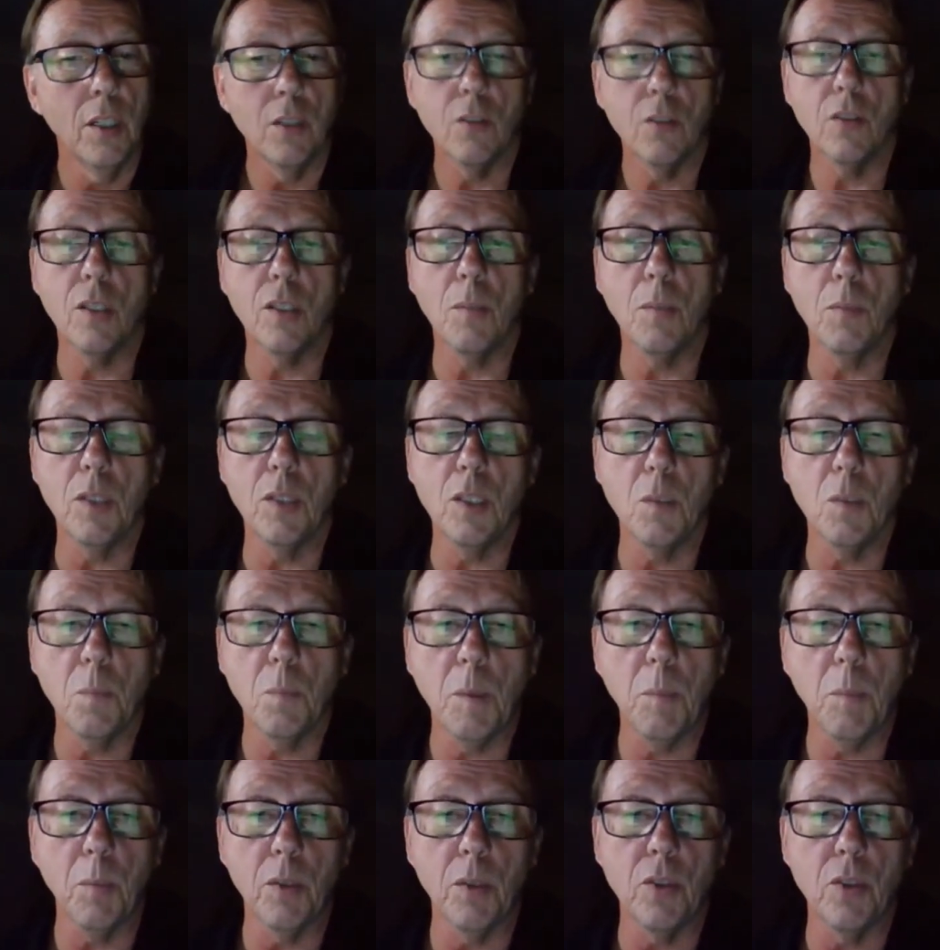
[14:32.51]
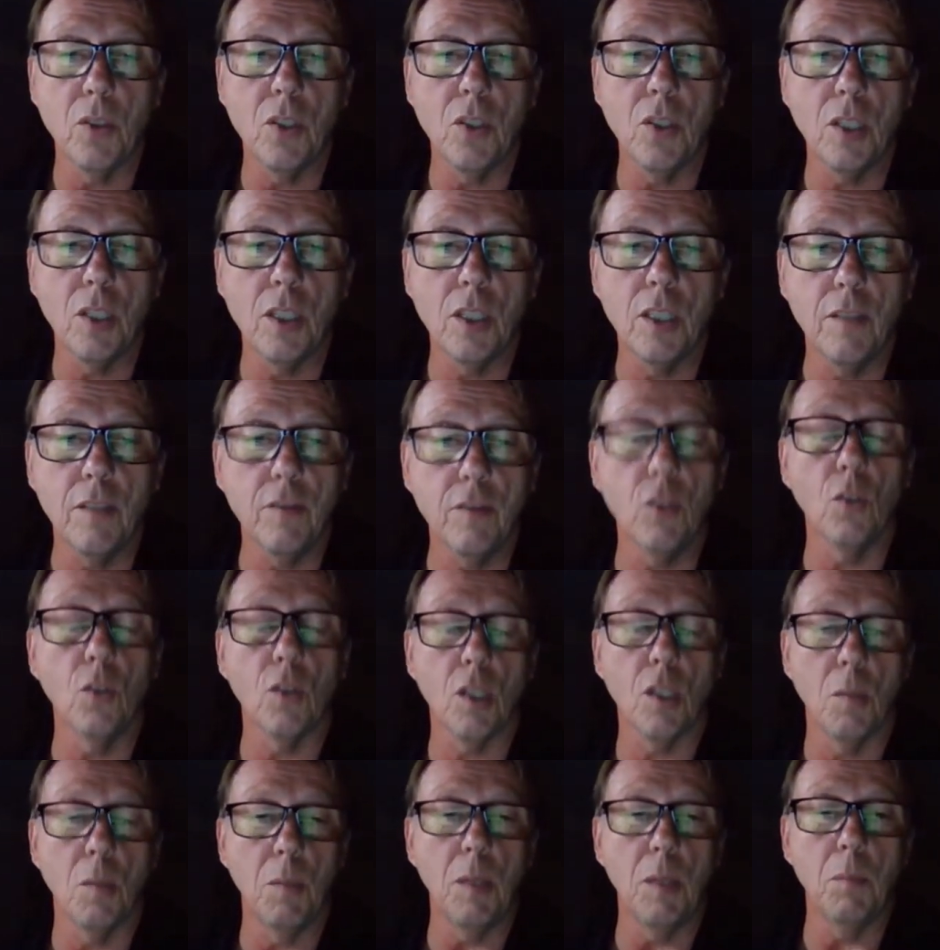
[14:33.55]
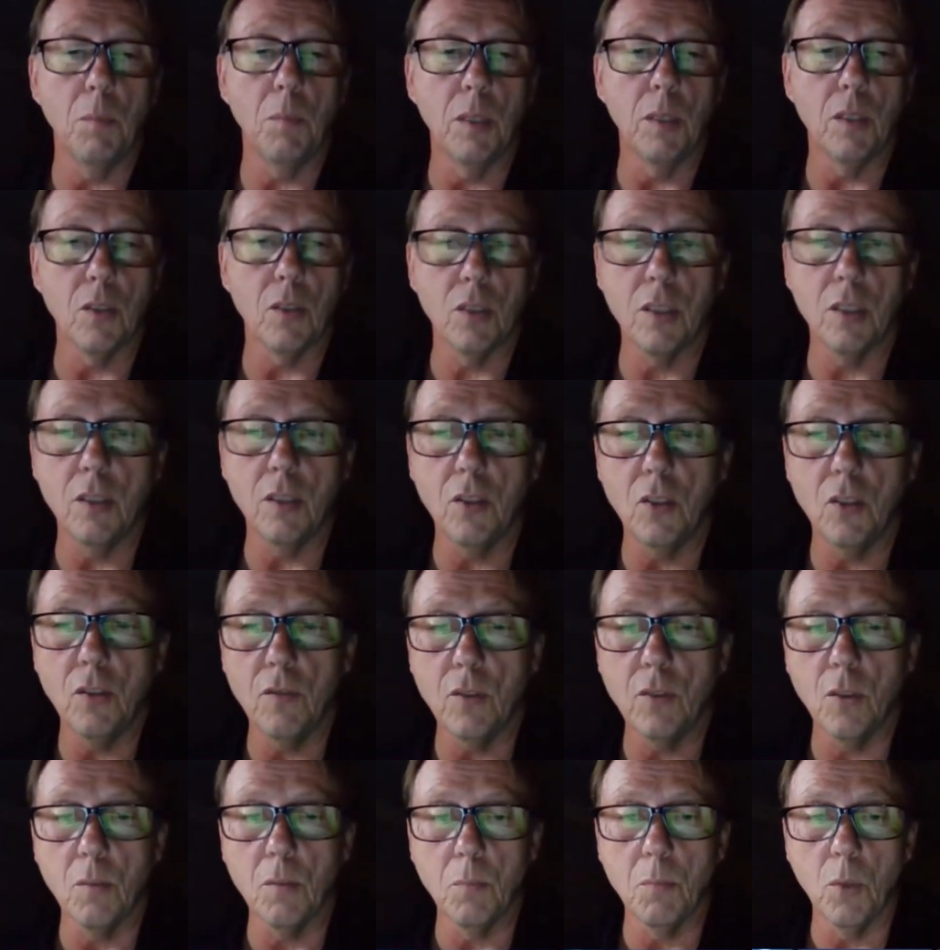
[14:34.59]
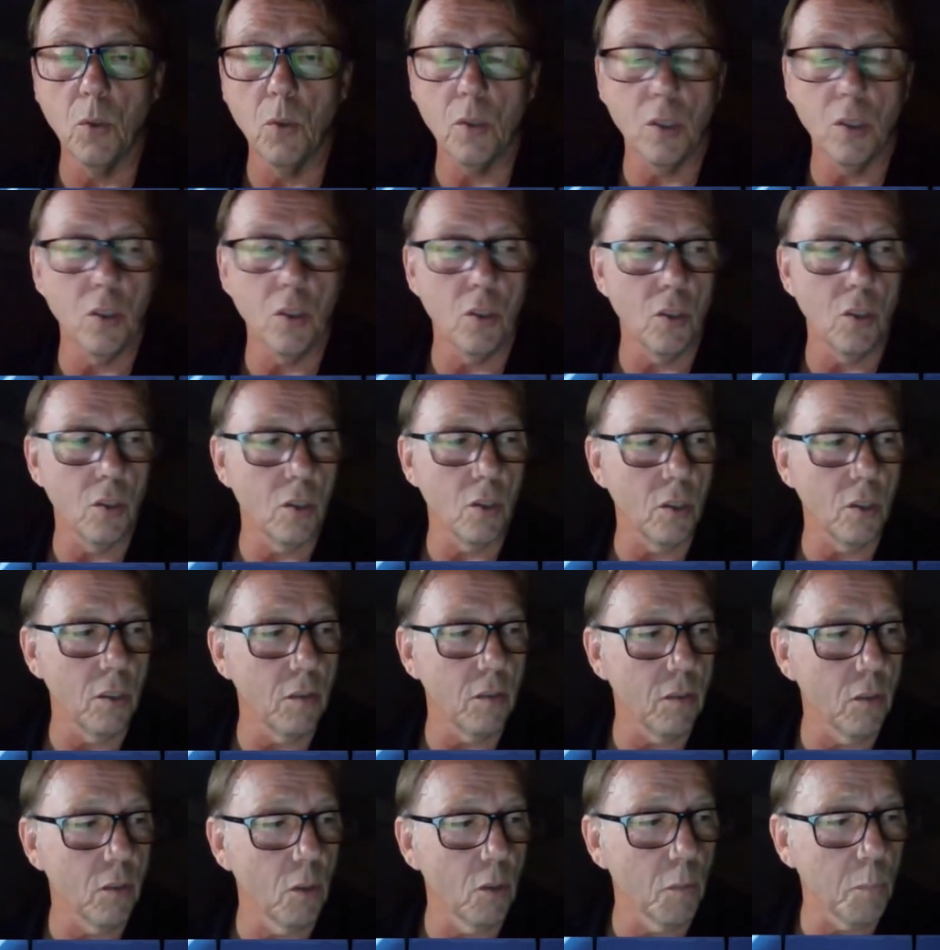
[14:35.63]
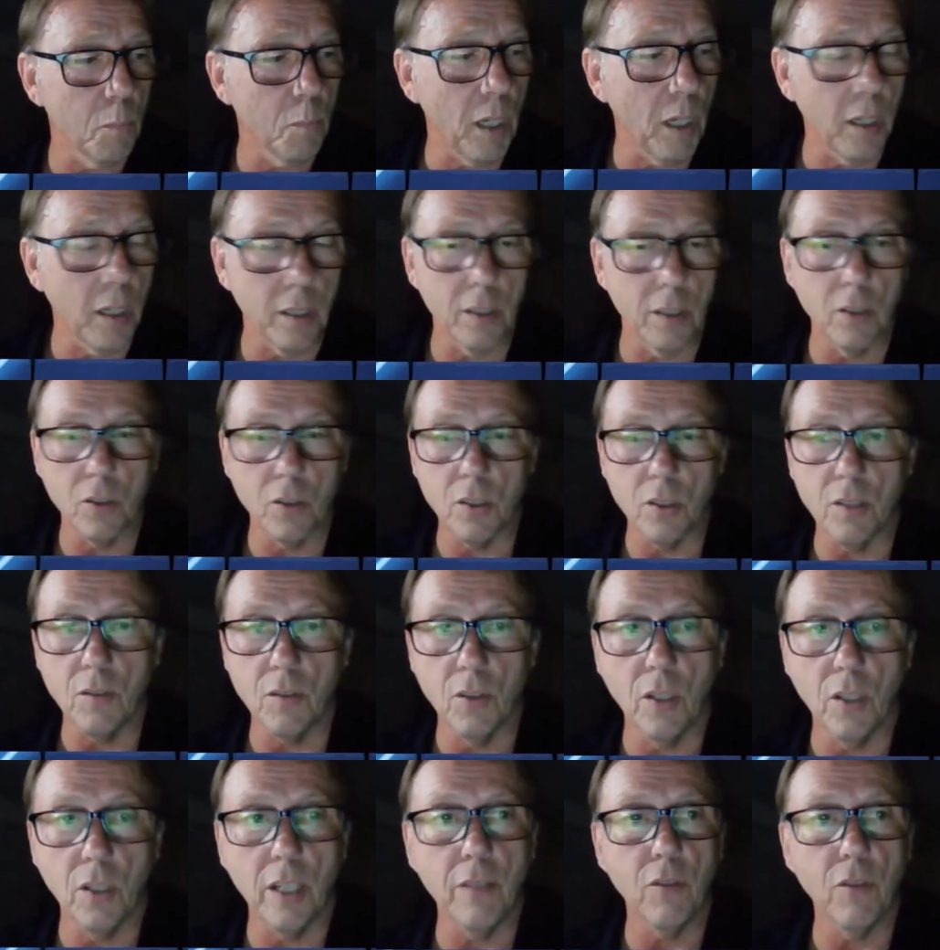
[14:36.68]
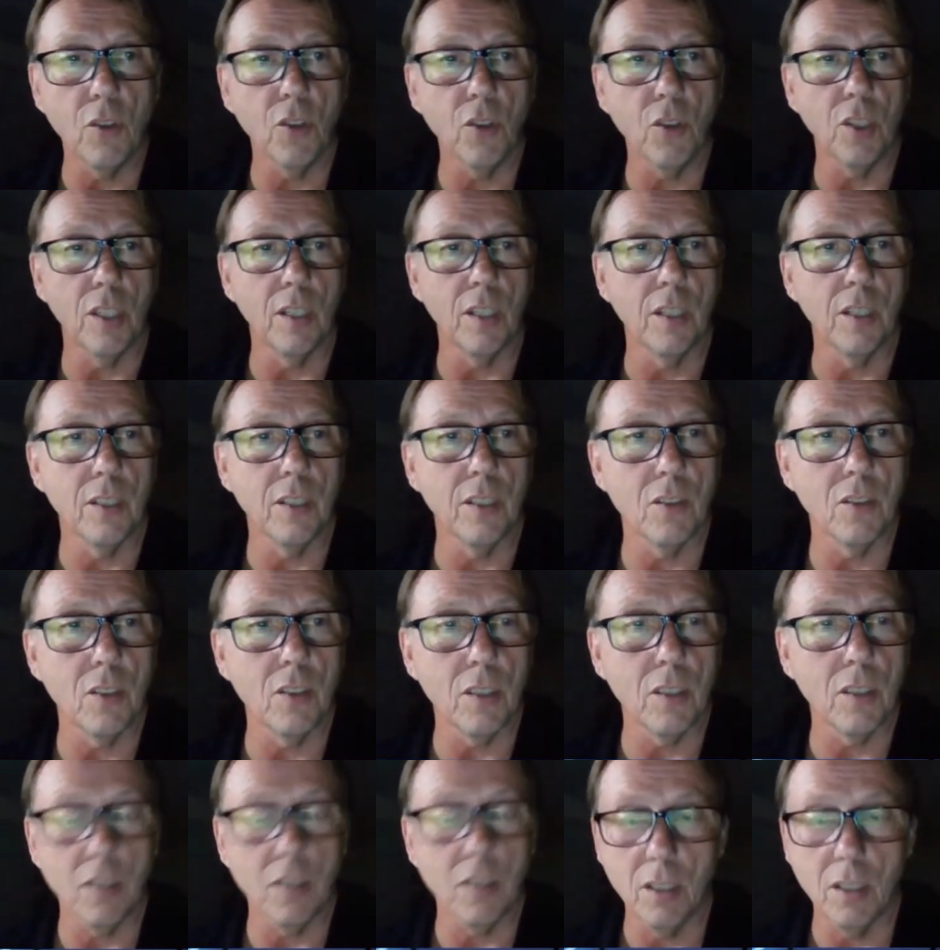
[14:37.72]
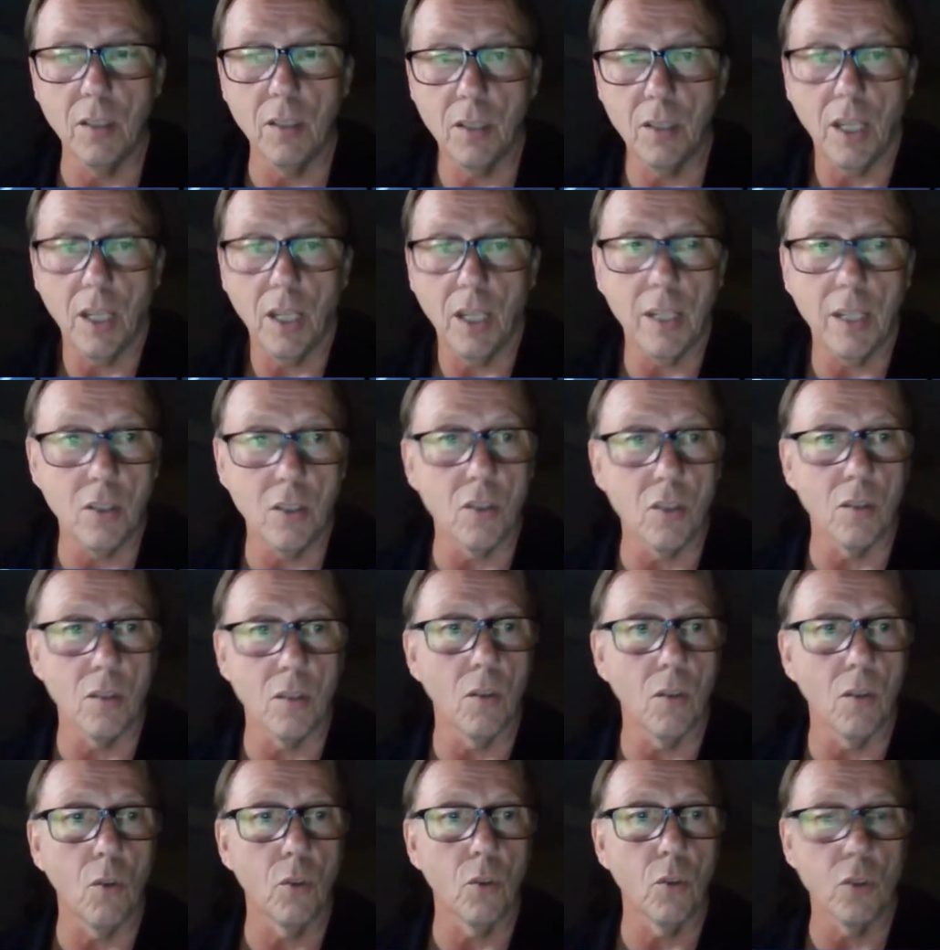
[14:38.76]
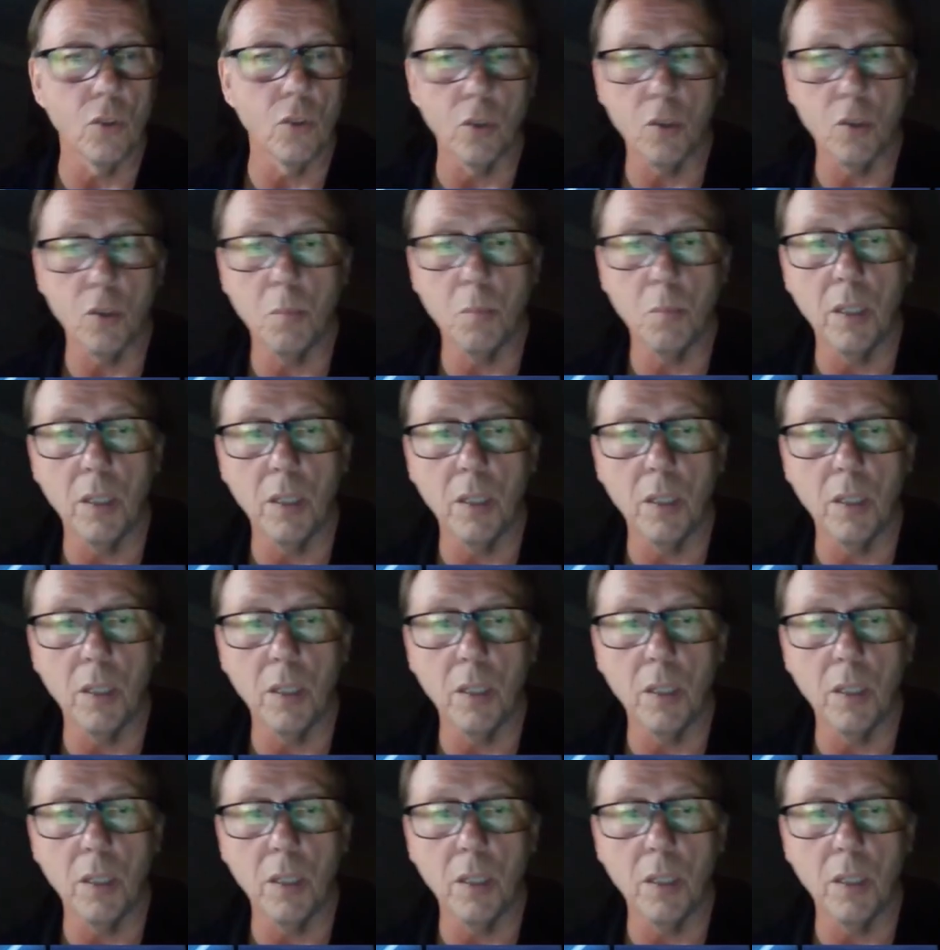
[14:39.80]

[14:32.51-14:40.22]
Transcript: So some of these people, as you said, you've got commitments, you've got mortgages, you've got partners, you've got everything, as you said, kids and all sorts.